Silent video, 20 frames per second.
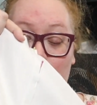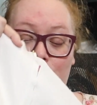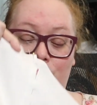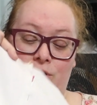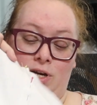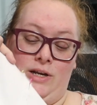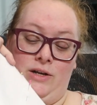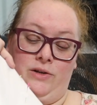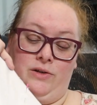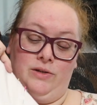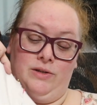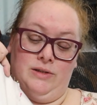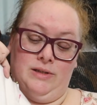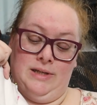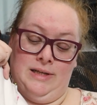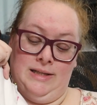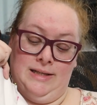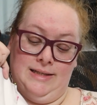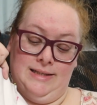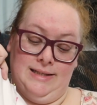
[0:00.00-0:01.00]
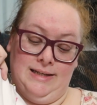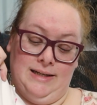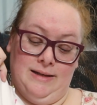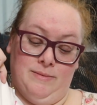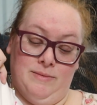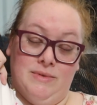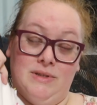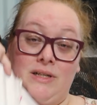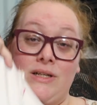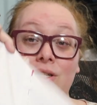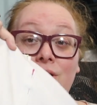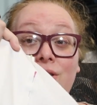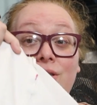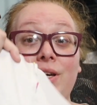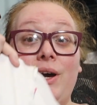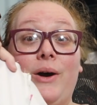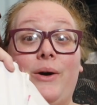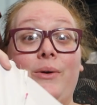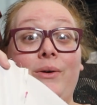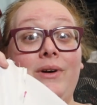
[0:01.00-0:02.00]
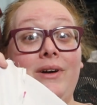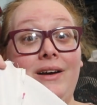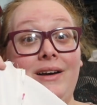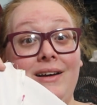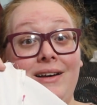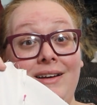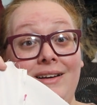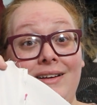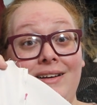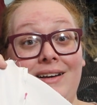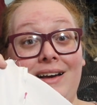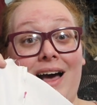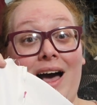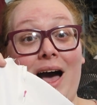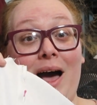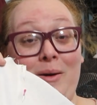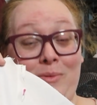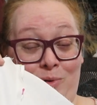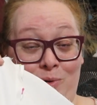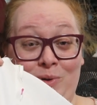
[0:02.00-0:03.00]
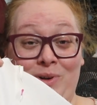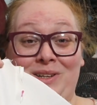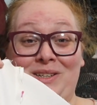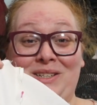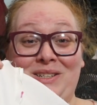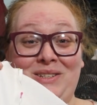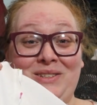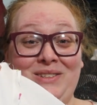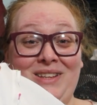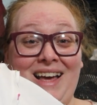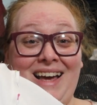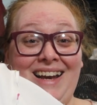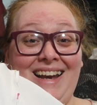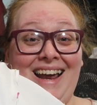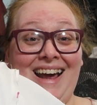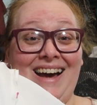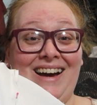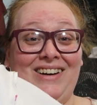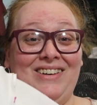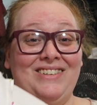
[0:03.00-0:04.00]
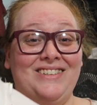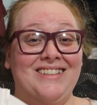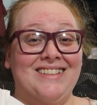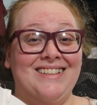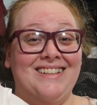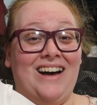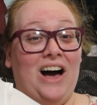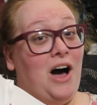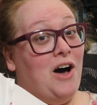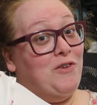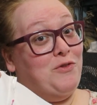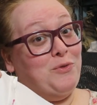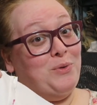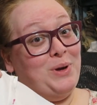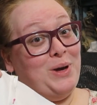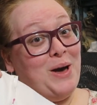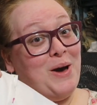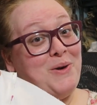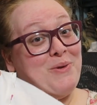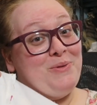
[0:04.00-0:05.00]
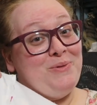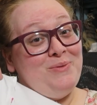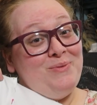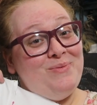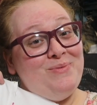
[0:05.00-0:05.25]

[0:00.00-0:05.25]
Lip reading: channels and the seams. So I'm going to do that now. Off we go.